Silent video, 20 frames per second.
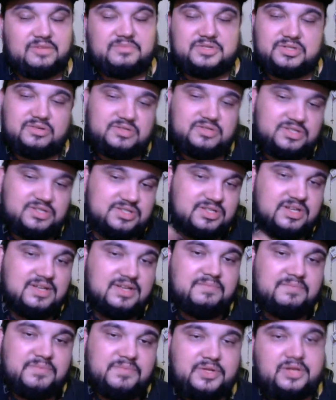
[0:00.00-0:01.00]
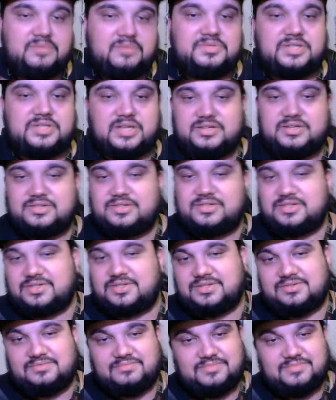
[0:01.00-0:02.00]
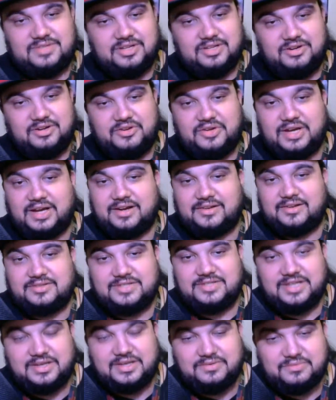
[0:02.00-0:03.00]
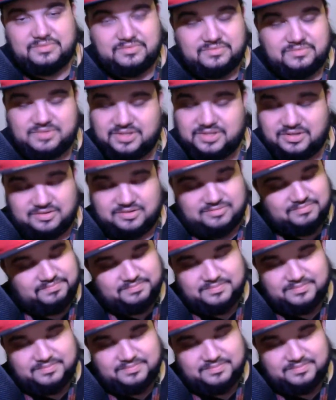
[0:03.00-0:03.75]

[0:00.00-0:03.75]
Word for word: So just you know what I'm saying? You just you know, you gotta take, you know,